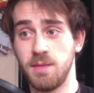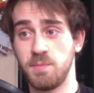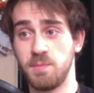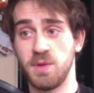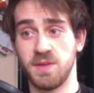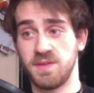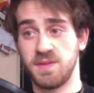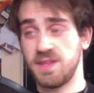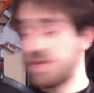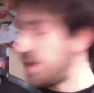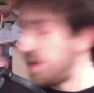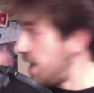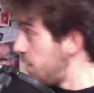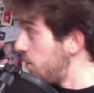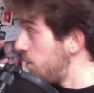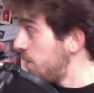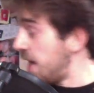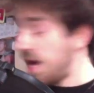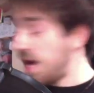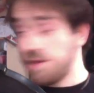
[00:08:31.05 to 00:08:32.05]
but they
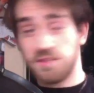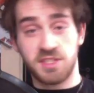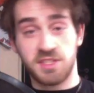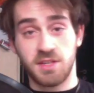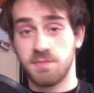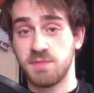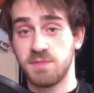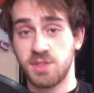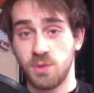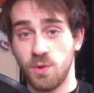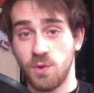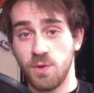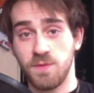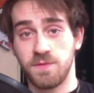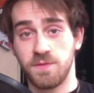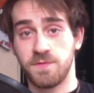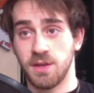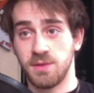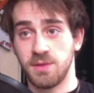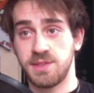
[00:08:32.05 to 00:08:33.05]
all have some sort
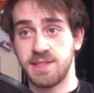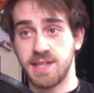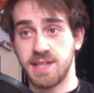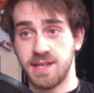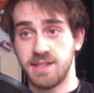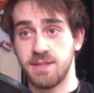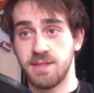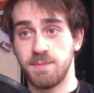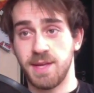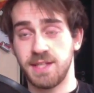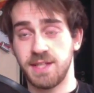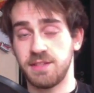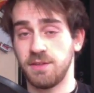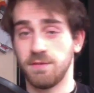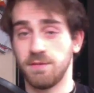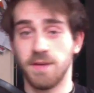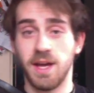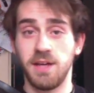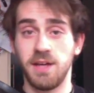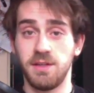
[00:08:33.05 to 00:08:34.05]
of
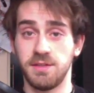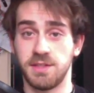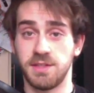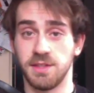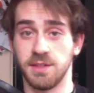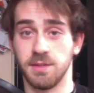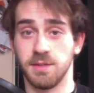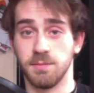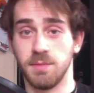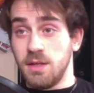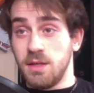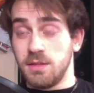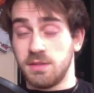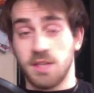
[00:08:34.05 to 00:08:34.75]
sentimental value to them.